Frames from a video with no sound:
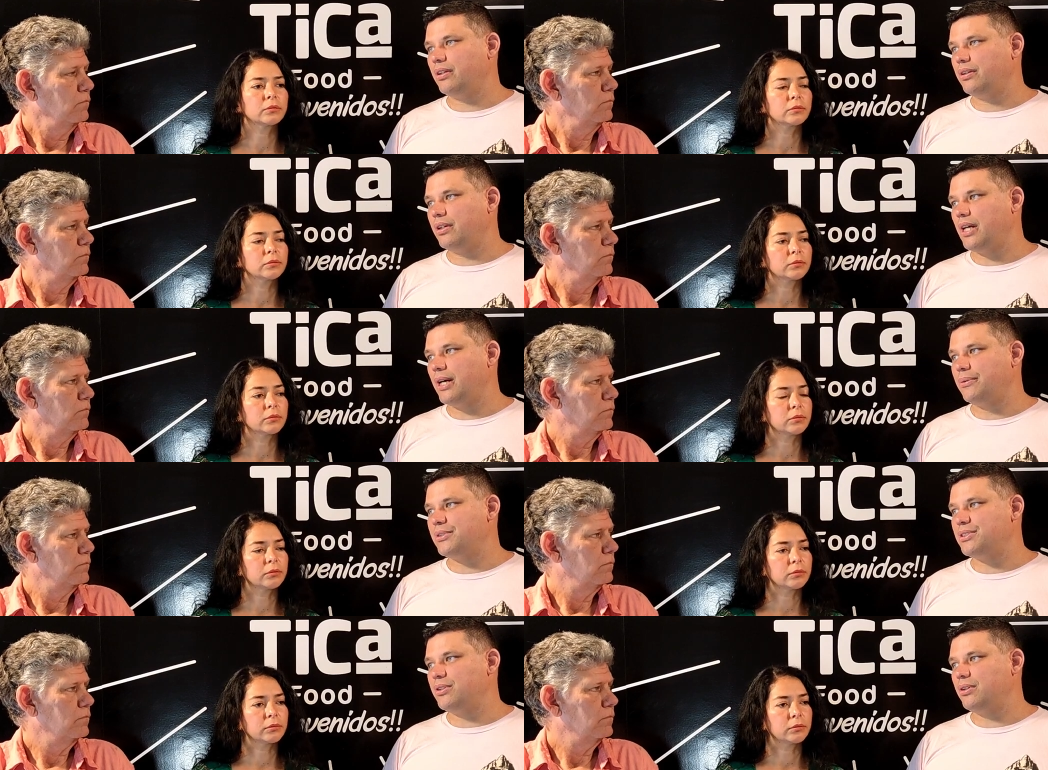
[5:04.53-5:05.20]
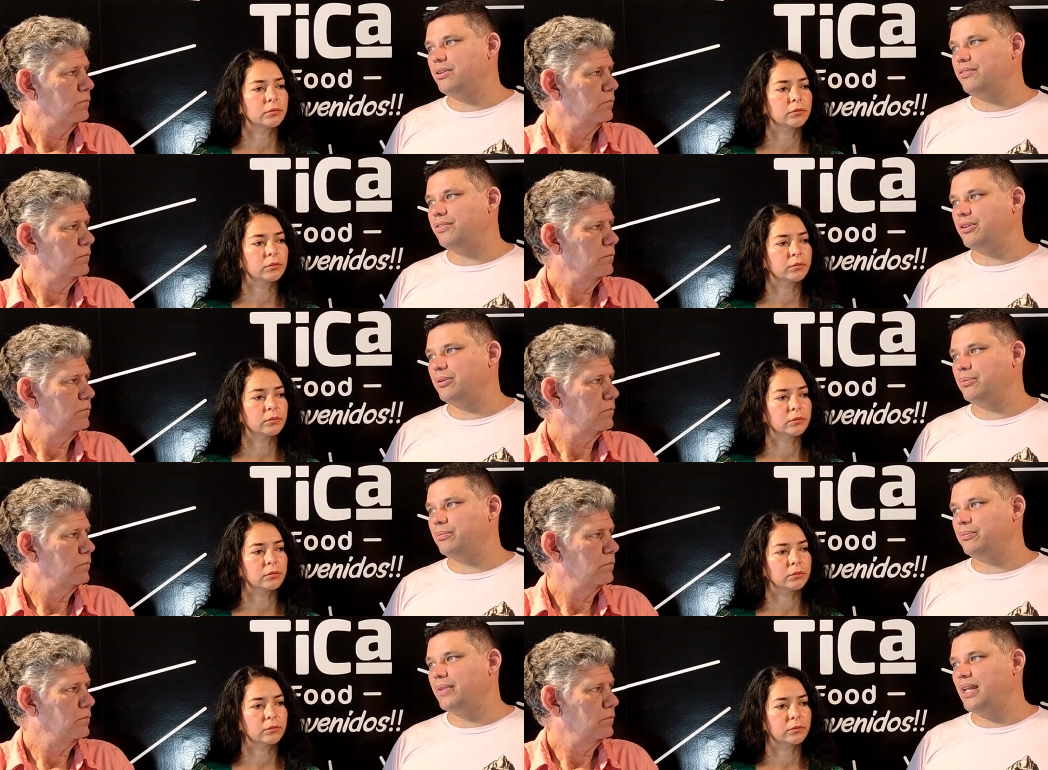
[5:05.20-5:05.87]
Speaker 1: Her hours go
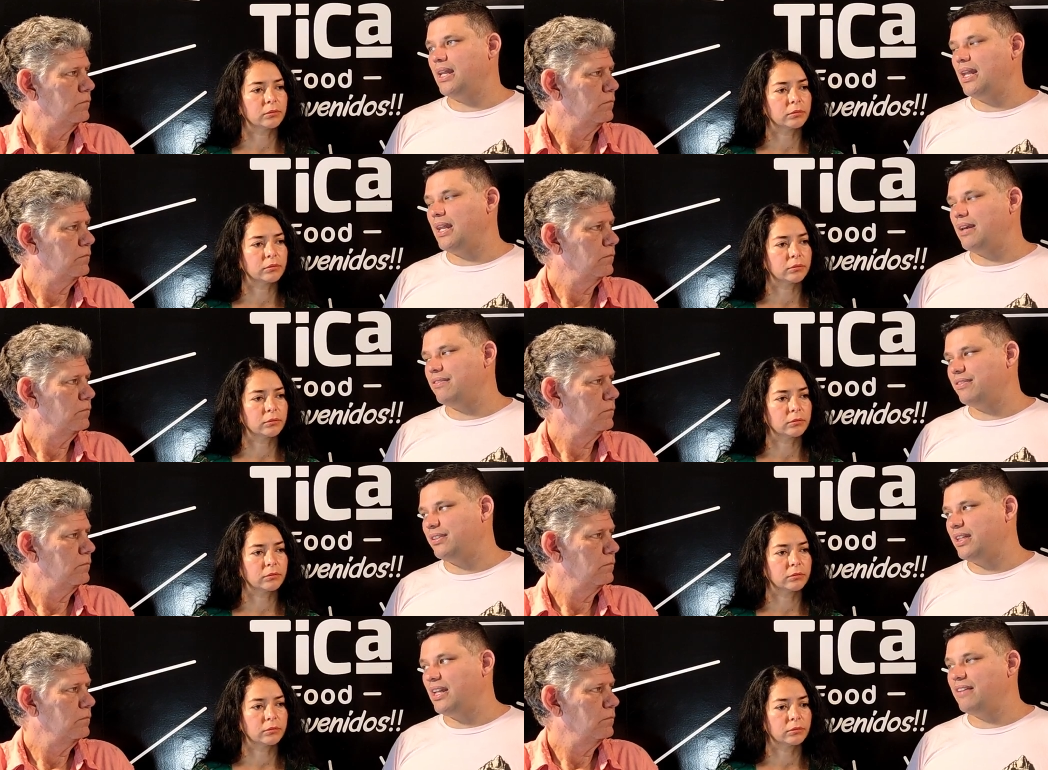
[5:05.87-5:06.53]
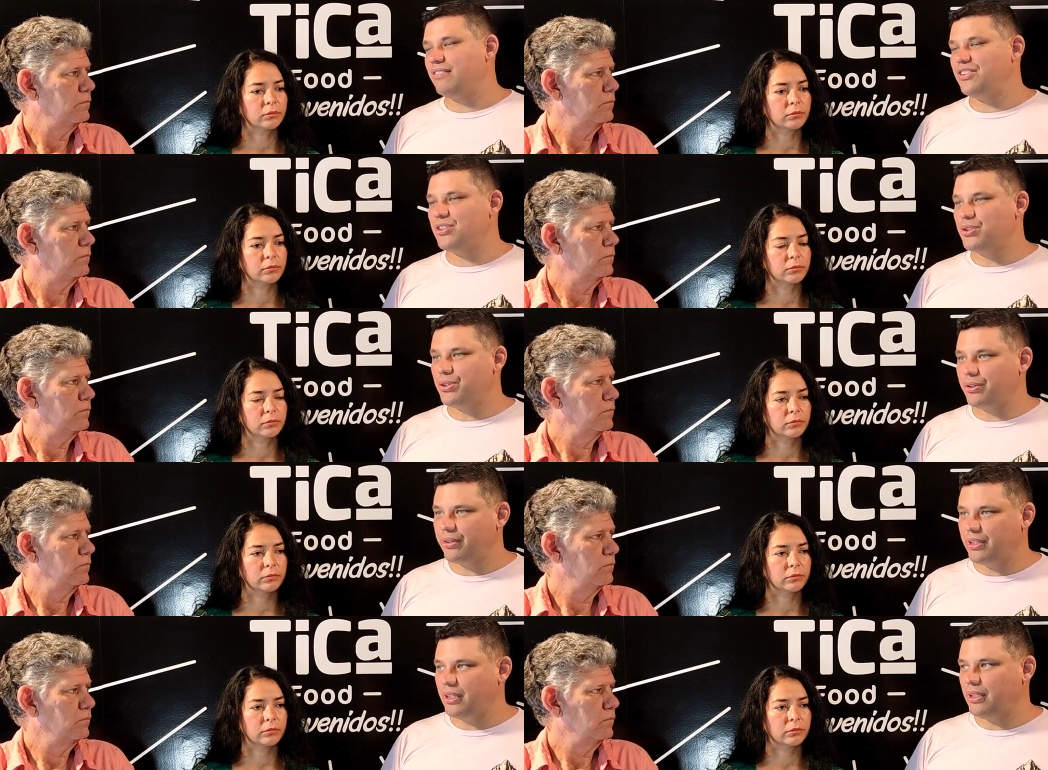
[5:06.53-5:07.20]
from
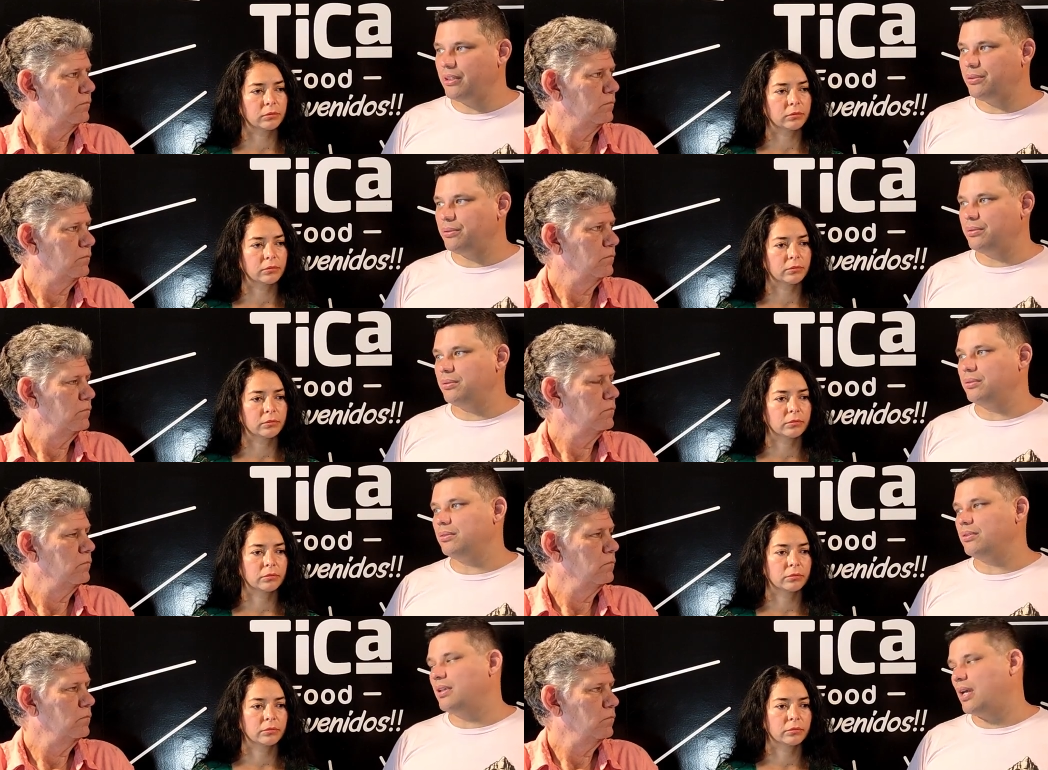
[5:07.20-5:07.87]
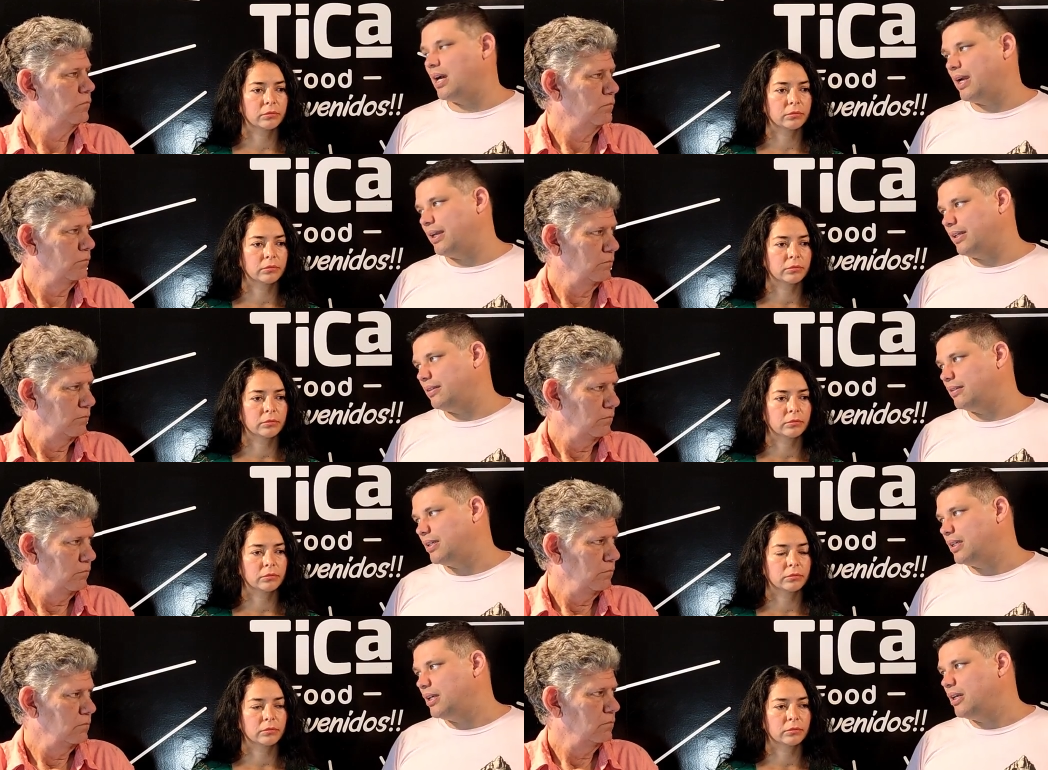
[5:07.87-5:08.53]
11:30 to 9,
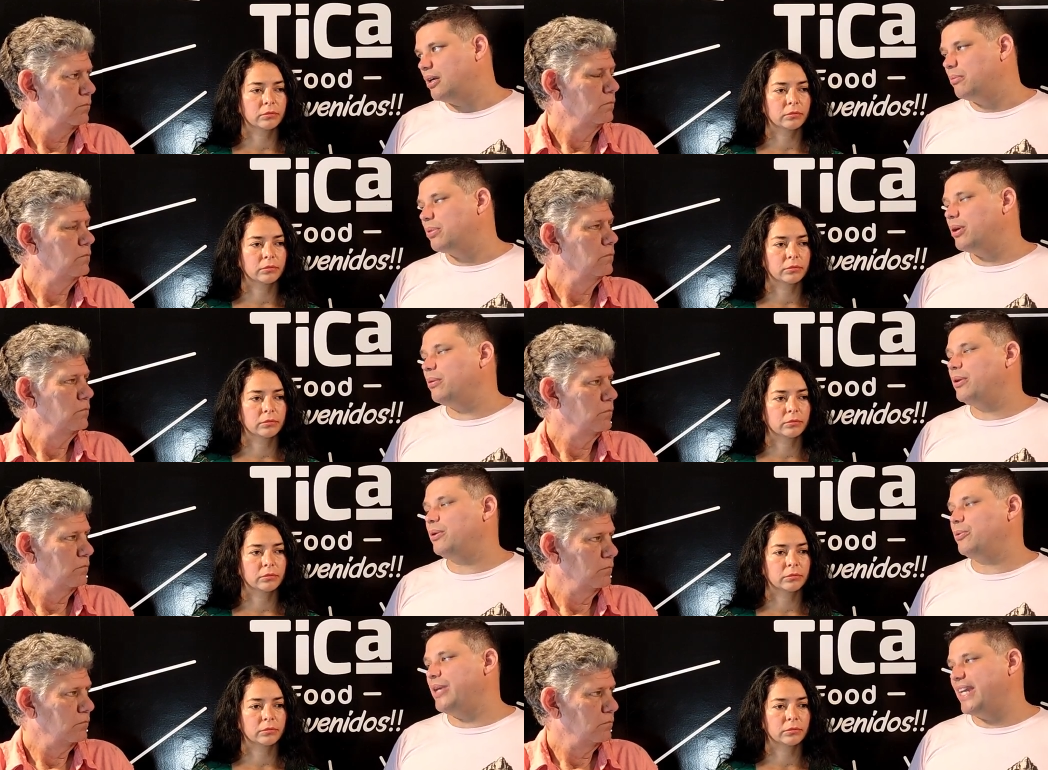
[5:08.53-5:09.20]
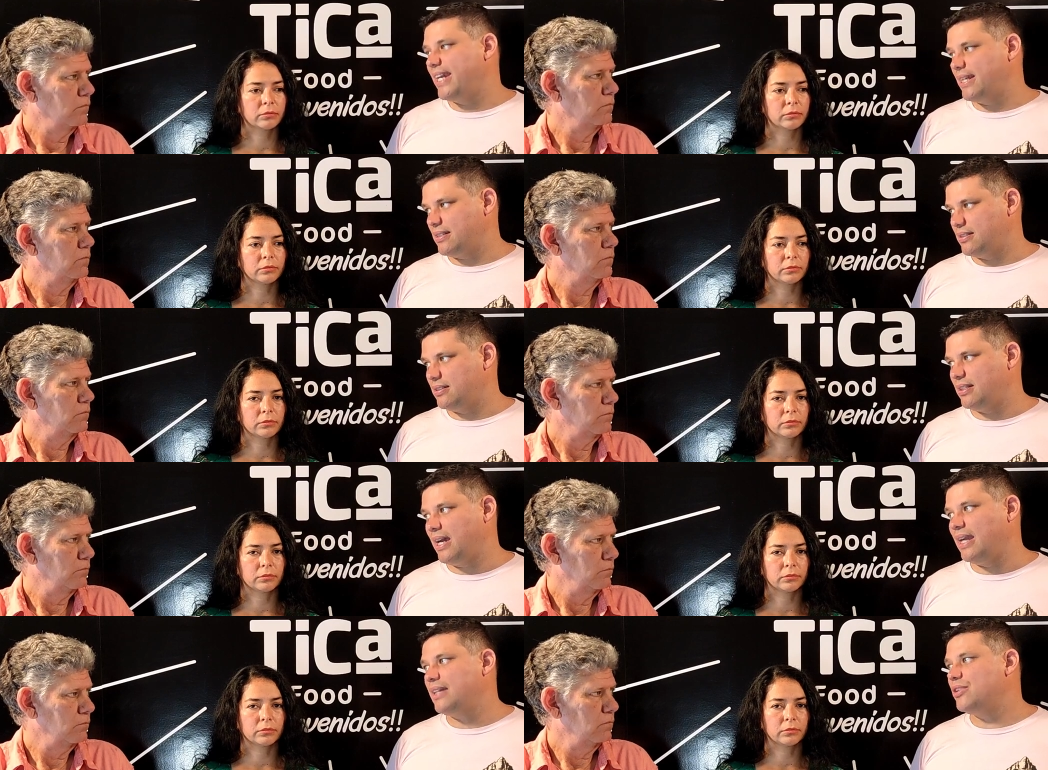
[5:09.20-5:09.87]
probably weekends
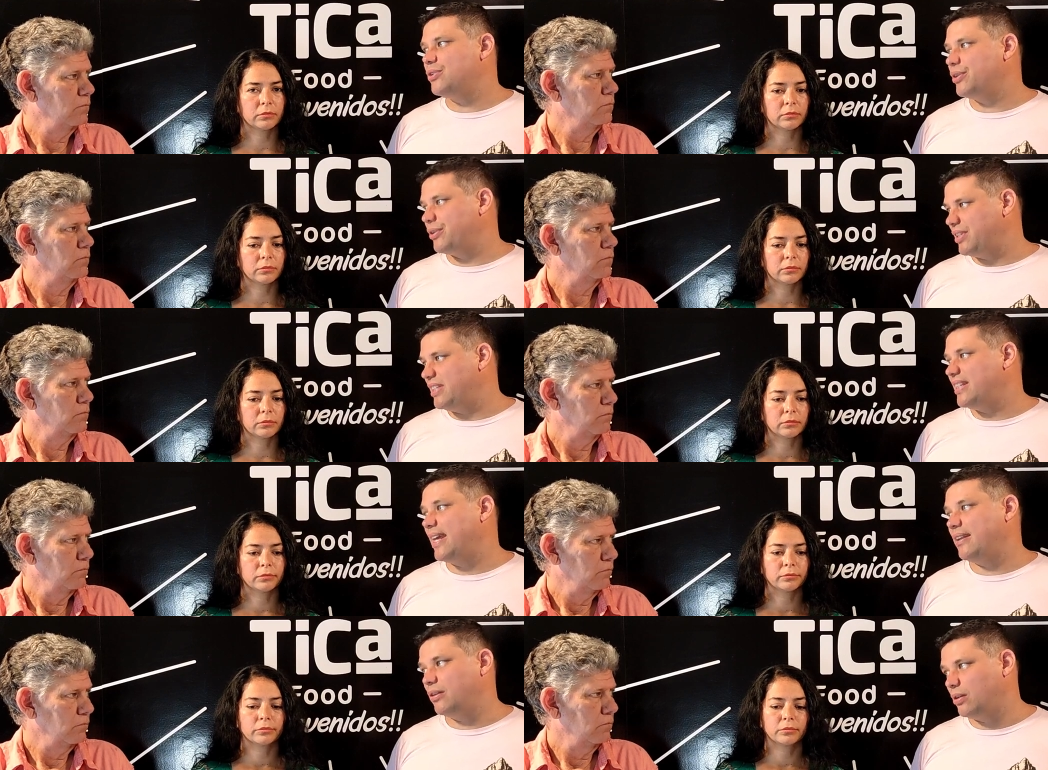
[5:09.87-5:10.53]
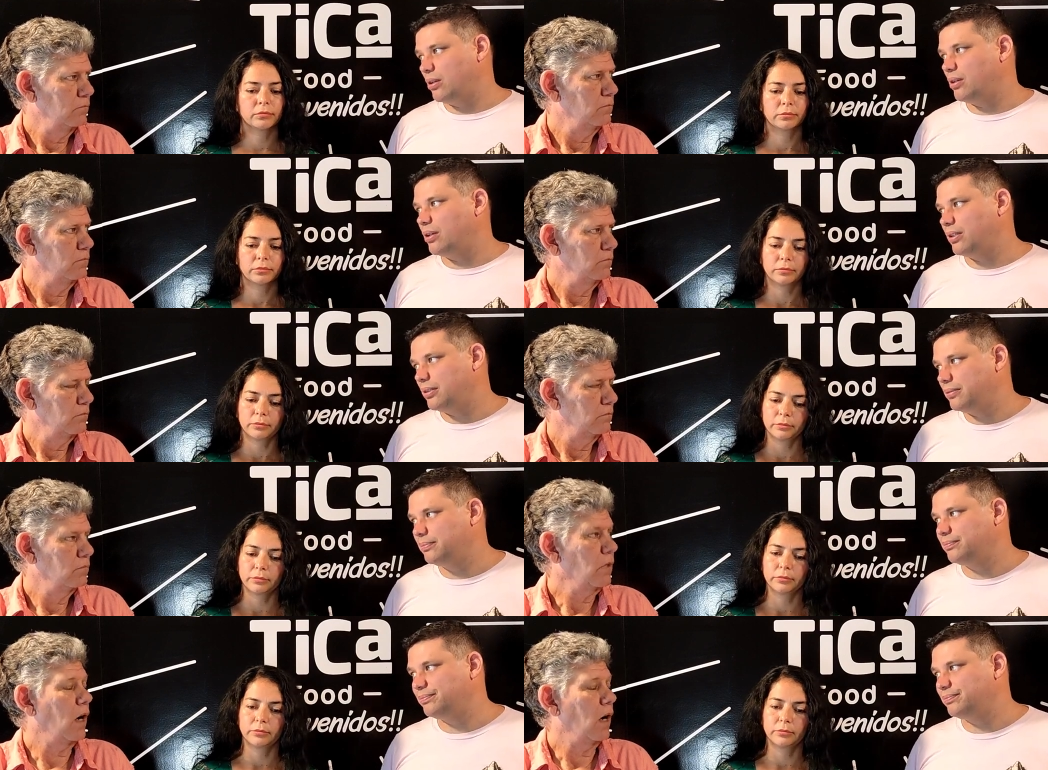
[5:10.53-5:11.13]
9:30, 10 o'clock.